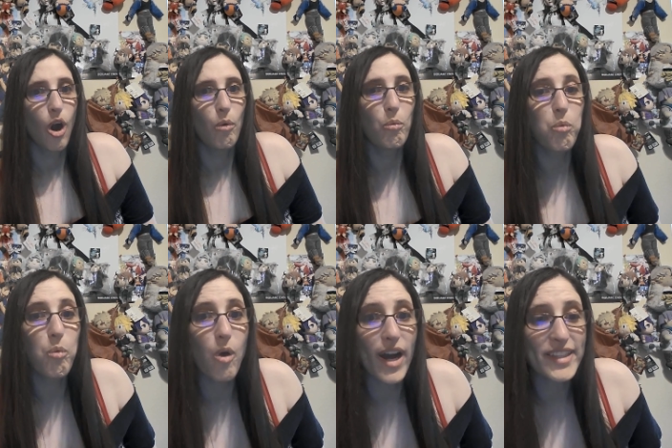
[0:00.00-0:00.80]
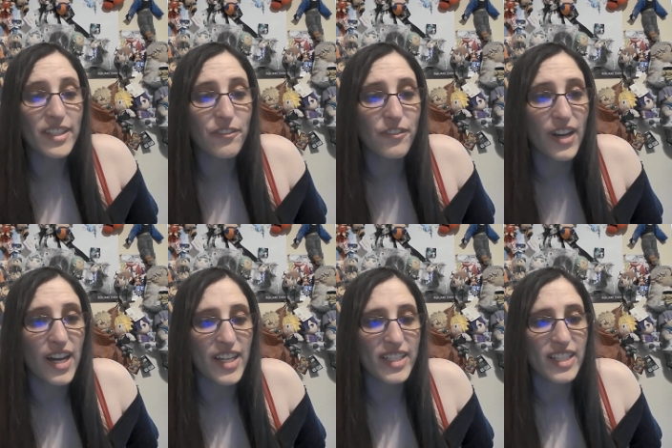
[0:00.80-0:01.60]
What the
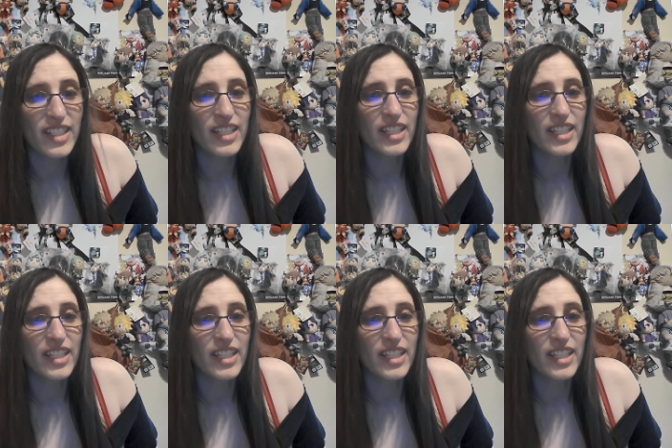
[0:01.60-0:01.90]
fuck?